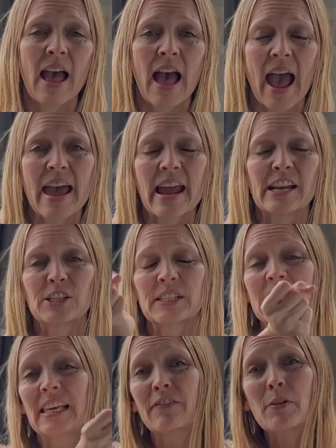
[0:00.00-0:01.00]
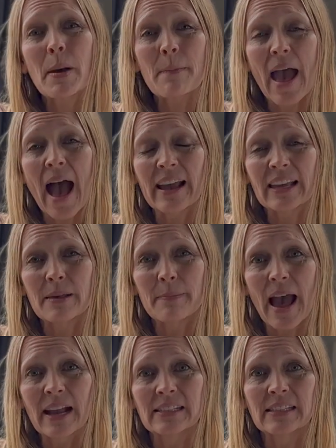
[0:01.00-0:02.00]
and I just give him a bag in the
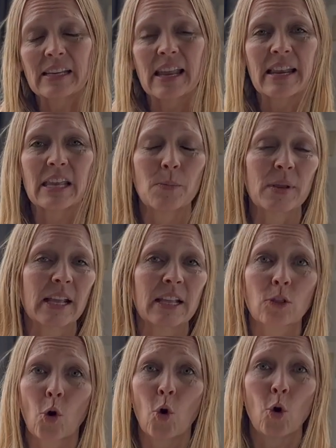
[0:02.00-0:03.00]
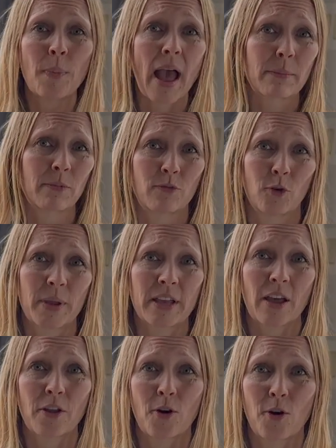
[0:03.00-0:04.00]
back seat and he would eat the whole bag before we
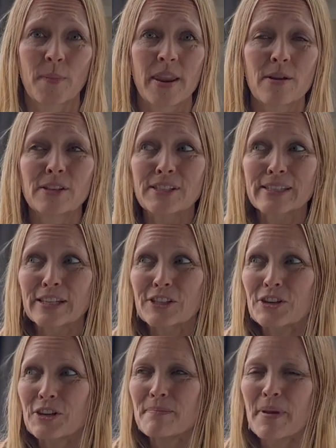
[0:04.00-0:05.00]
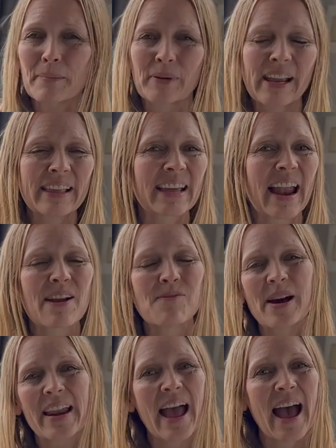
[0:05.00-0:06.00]
got home. And it's just such a good memory that I
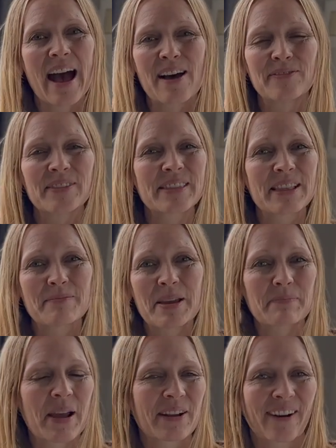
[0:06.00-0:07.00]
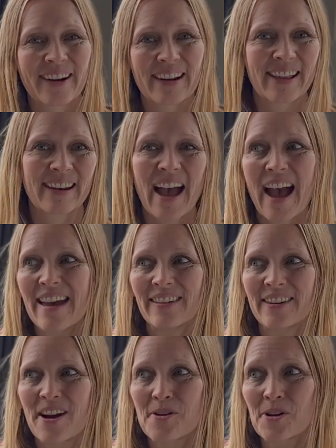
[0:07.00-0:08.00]
want to have them in my garden. I don't
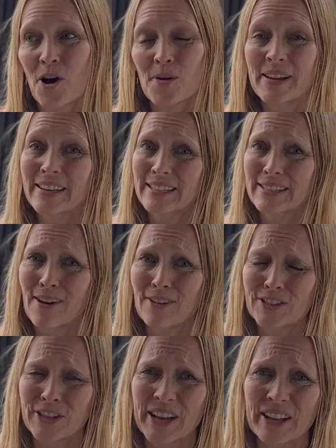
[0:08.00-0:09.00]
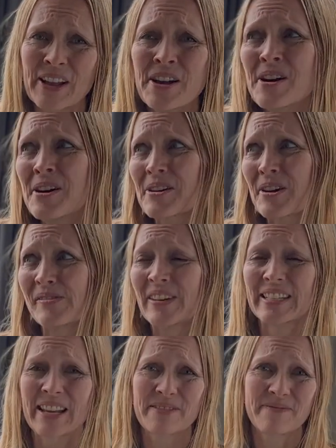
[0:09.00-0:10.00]
know, call me nostalgic, call me
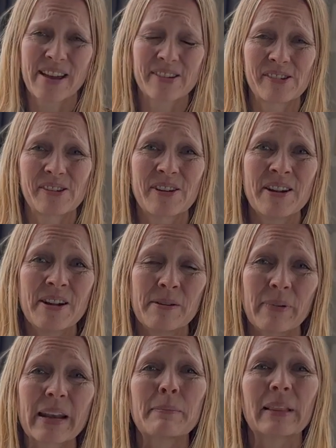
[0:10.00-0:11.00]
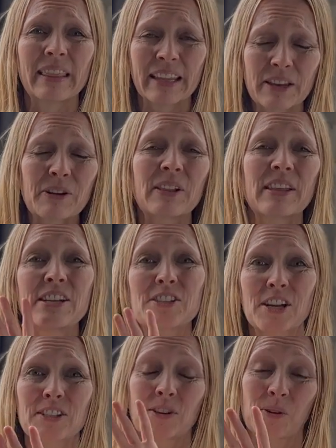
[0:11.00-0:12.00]
sentimental, but I'm literally
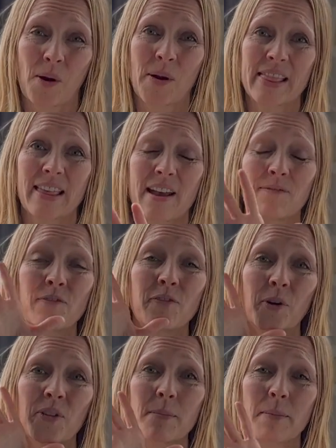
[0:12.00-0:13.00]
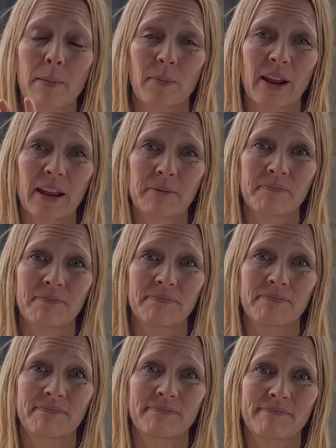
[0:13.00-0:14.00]
just growing them for the memory.
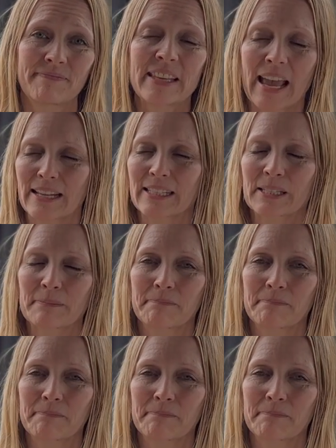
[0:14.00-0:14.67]
Yes,